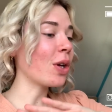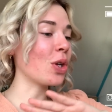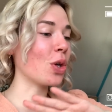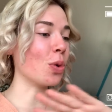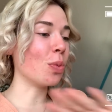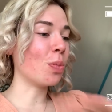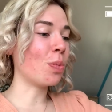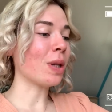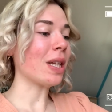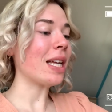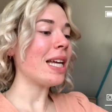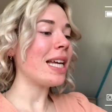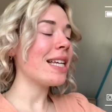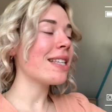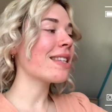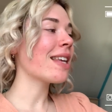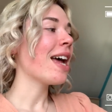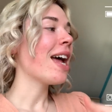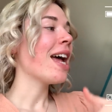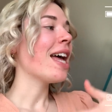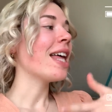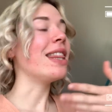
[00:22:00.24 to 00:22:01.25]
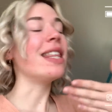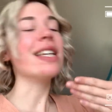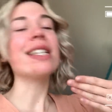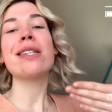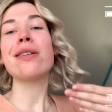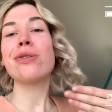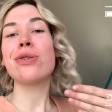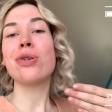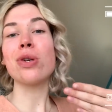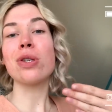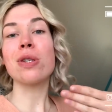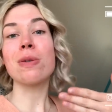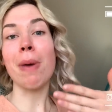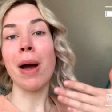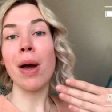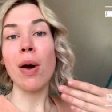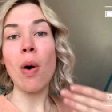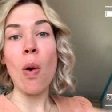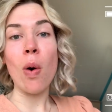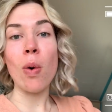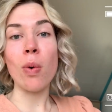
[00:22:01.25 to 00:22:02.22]
you please. This is just my
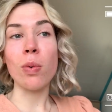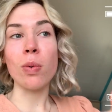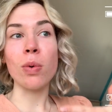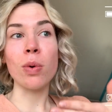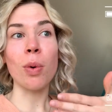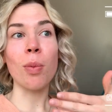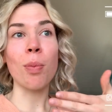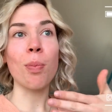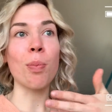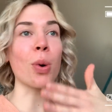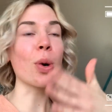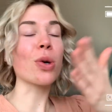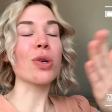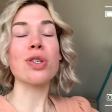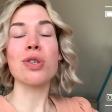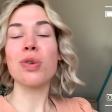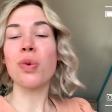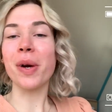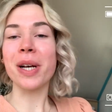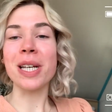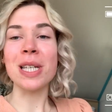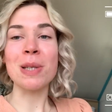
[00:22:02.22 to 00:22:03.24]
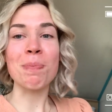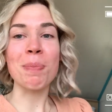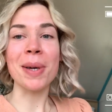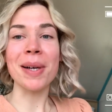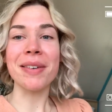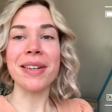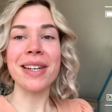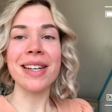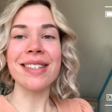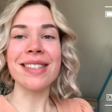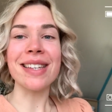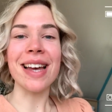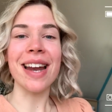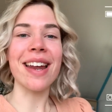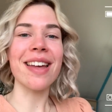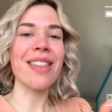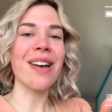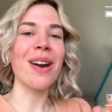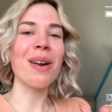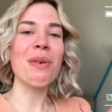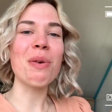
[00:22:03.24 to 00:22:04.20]
own personal experience and I
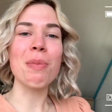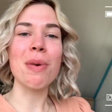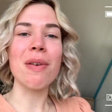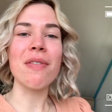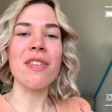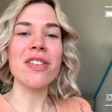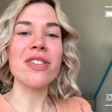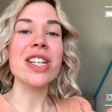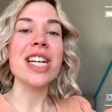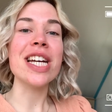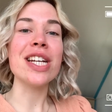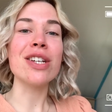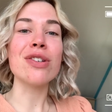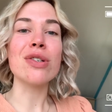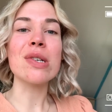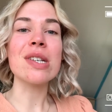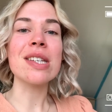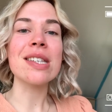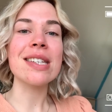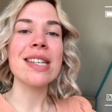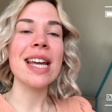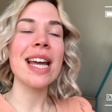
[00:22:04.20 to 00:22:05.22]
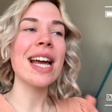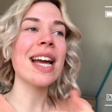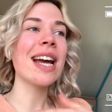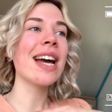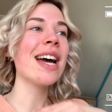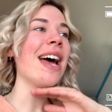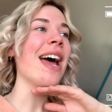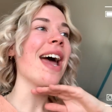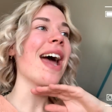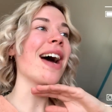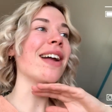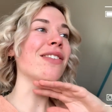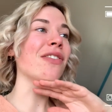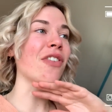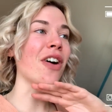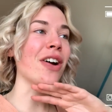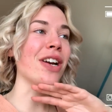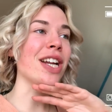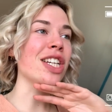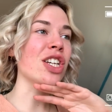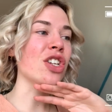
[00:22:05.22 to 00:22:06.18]
thought it would be very interesting and
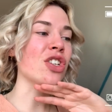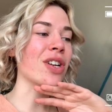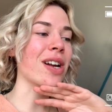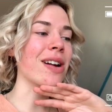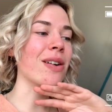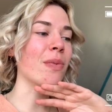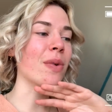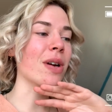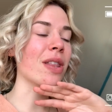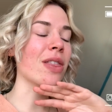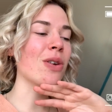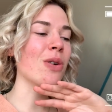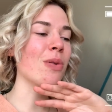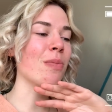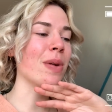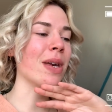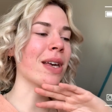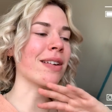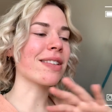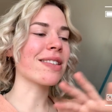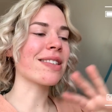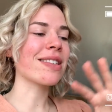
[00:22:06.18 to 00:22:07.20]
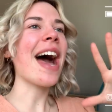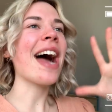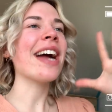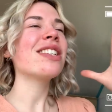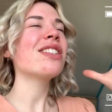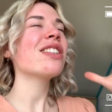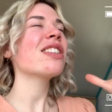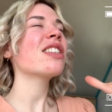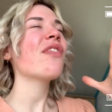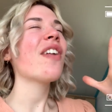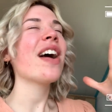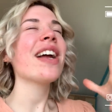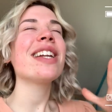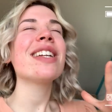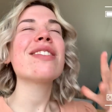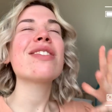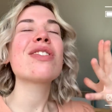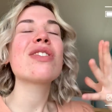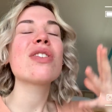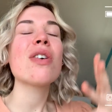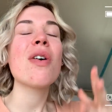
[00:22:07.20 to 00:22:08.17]
funny to share with you because I just find
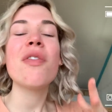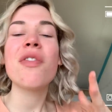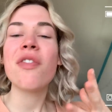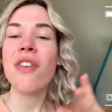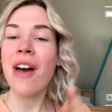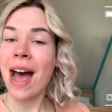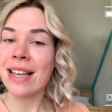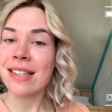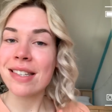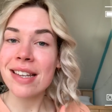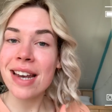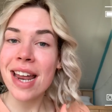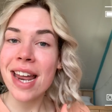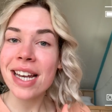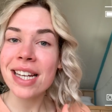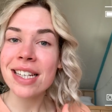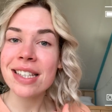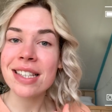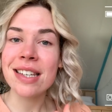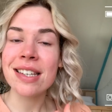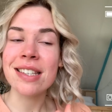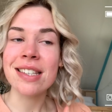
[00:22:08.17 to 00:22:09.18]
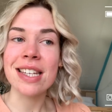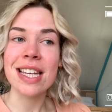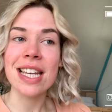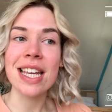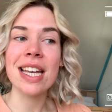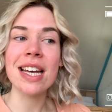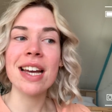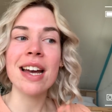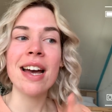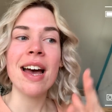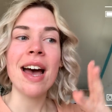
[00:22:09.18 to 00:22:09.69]
it so fascinating to see